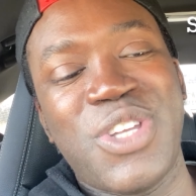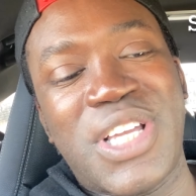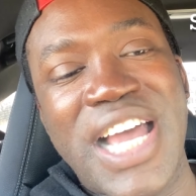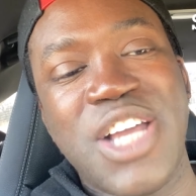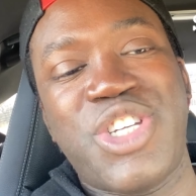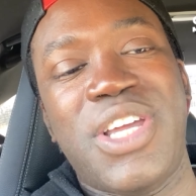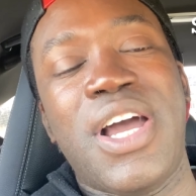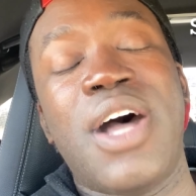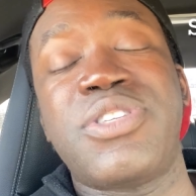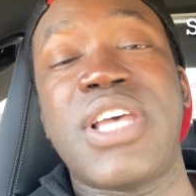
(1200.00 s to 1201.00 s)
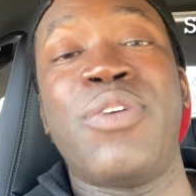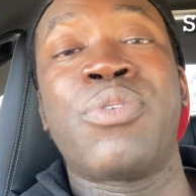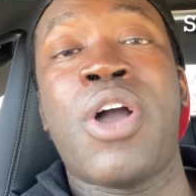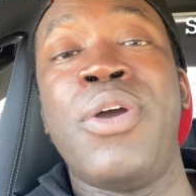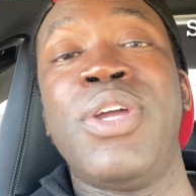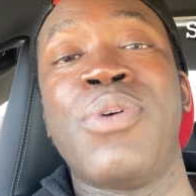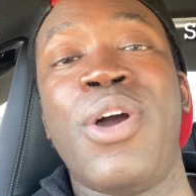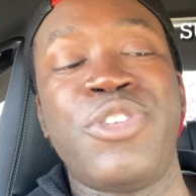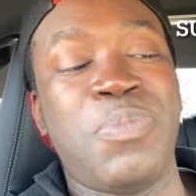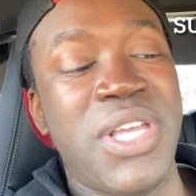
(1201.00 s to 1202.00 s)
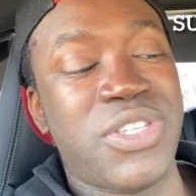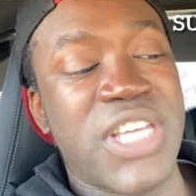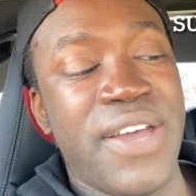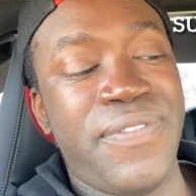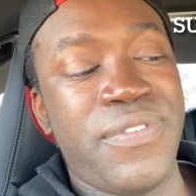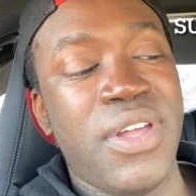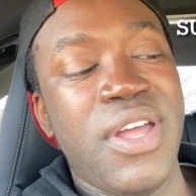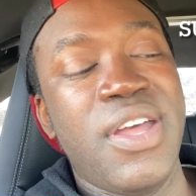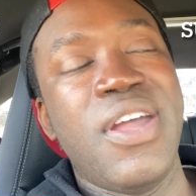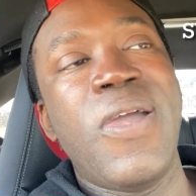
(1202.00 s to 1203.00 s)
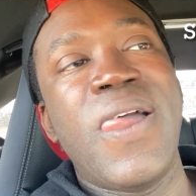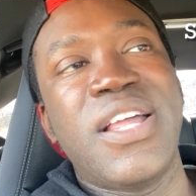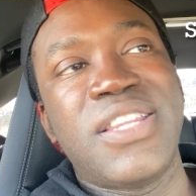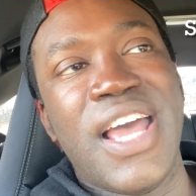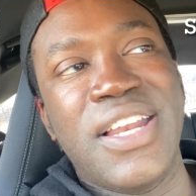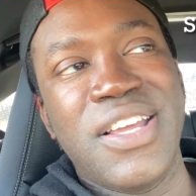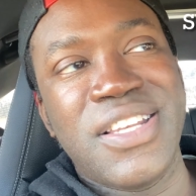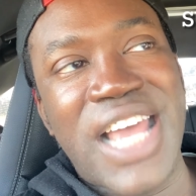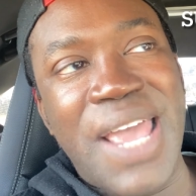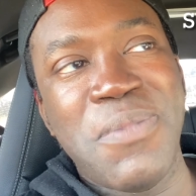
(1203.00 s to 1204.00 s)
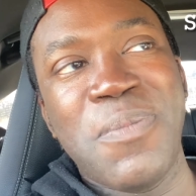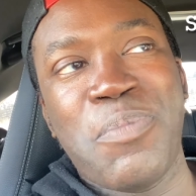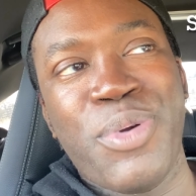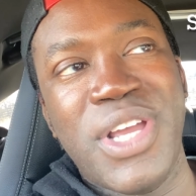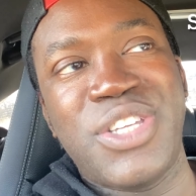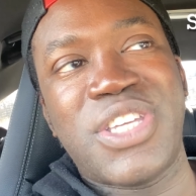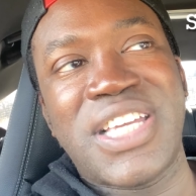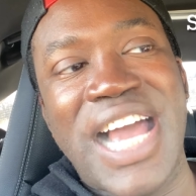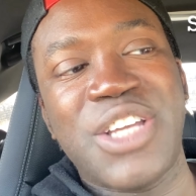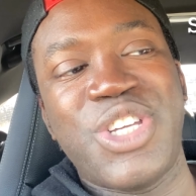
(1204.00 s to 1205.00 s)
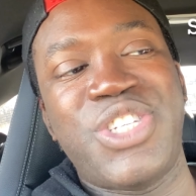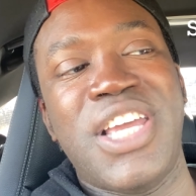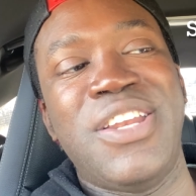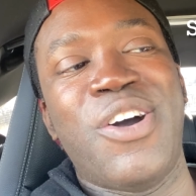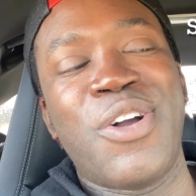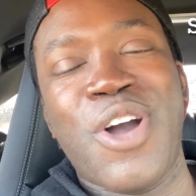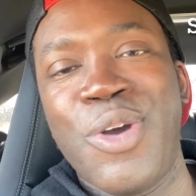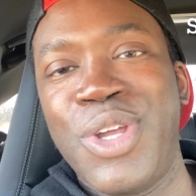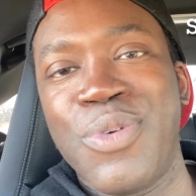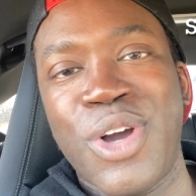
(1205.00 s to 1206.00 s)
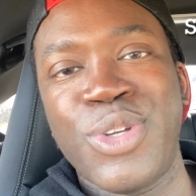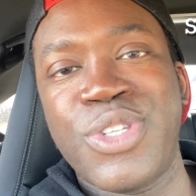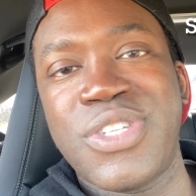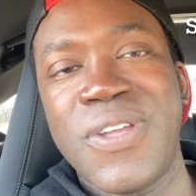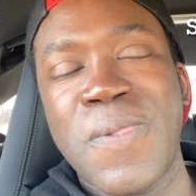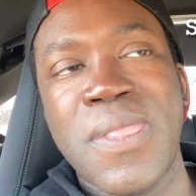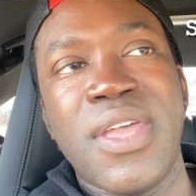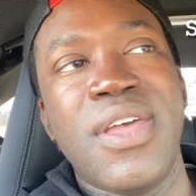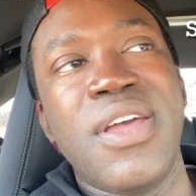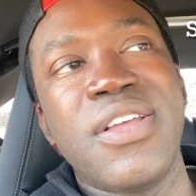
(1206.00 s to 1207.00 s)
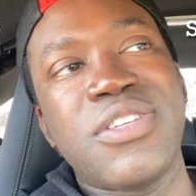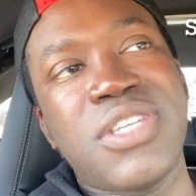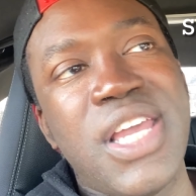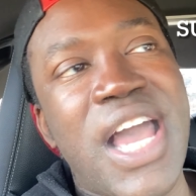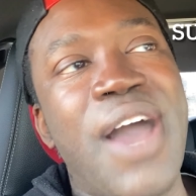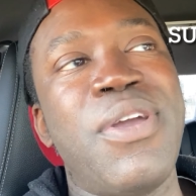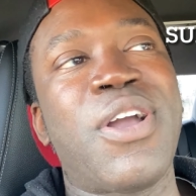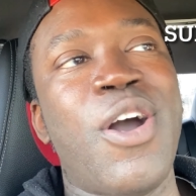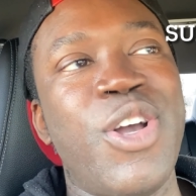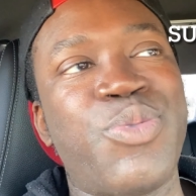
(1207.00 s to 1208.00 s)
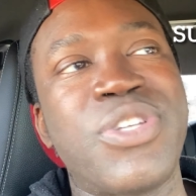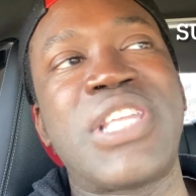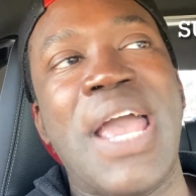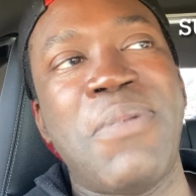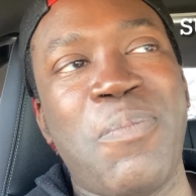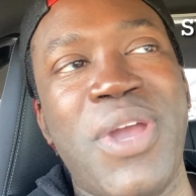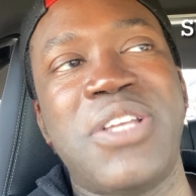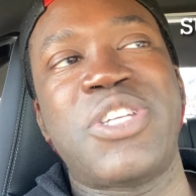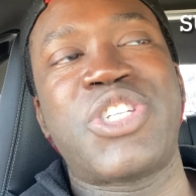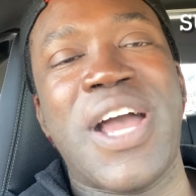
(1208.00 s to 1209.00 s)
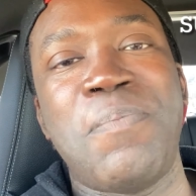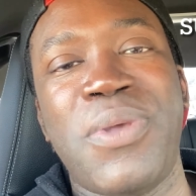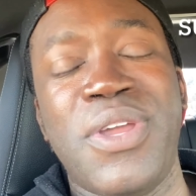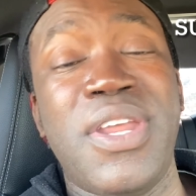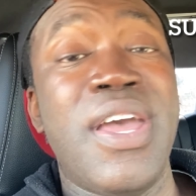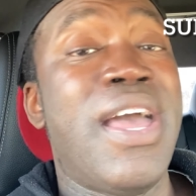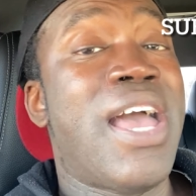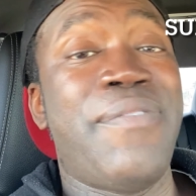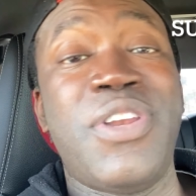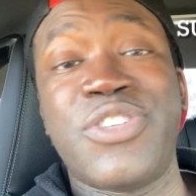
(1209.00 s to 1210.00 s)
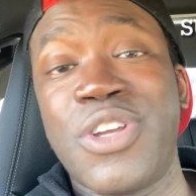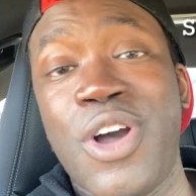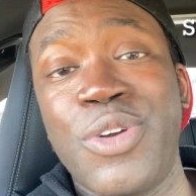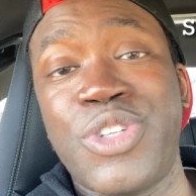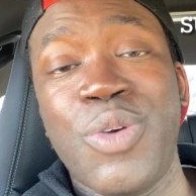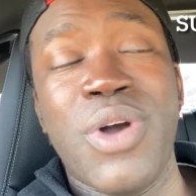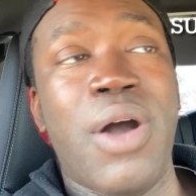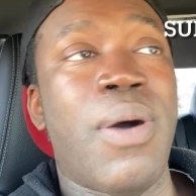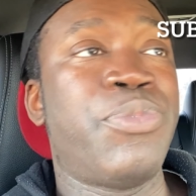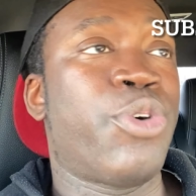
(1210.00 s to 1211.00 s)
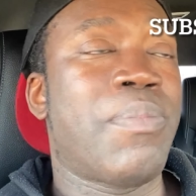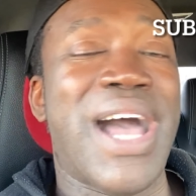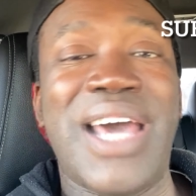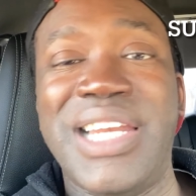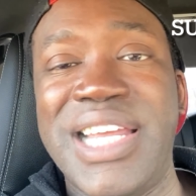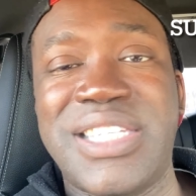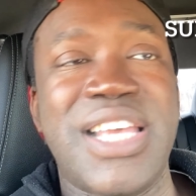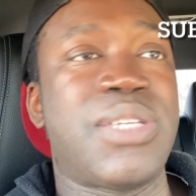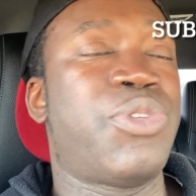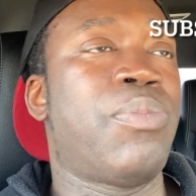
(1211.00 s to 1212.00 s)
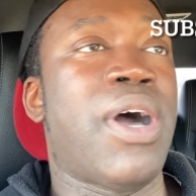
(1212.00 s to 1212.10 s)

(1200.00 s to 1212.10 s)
should cash in. I'd say Cody Rhodes beats Seth. Then Damien Priest cashes in on Cody Rhodes. See how it goes was Damien Priest as champion. If it doesn't go too well, I'm talking about analytics. I'm talking